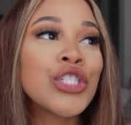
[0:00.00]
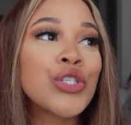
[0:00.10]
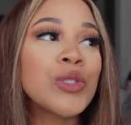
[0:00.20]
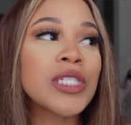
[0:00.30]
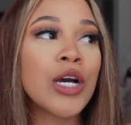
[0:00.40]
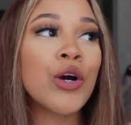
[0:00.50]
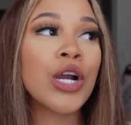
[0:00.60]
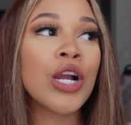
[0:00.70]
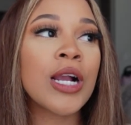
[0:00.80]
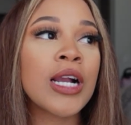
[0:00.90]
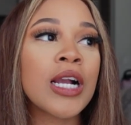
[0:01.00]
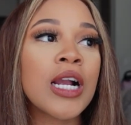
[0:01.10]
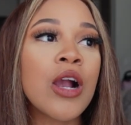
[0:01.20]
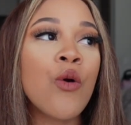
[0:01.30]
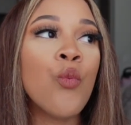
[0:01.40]
to tell
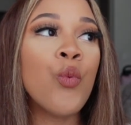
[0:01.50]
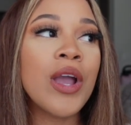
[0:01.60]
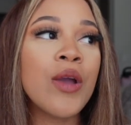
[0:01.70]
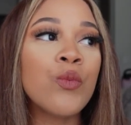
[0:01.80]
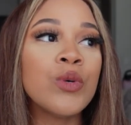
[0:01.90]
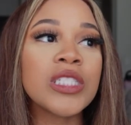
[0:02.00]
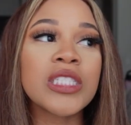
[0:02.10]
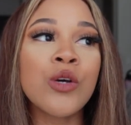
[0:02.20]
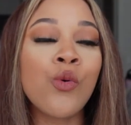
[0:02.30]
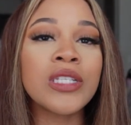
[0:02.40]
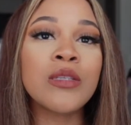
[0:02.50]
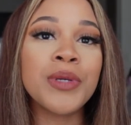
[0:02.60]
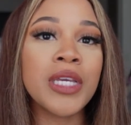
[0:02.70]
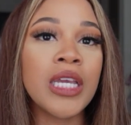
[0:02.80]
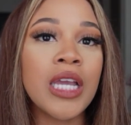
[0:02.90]
her what was going to
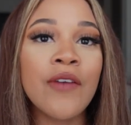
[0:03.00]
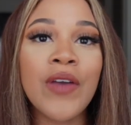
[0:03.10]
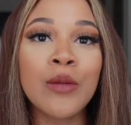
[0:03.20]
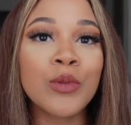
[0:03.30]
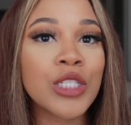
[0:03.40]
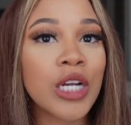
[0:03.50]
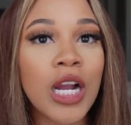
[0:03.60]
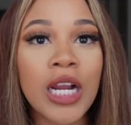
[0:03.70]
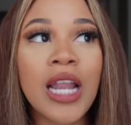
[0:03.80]
be available to her.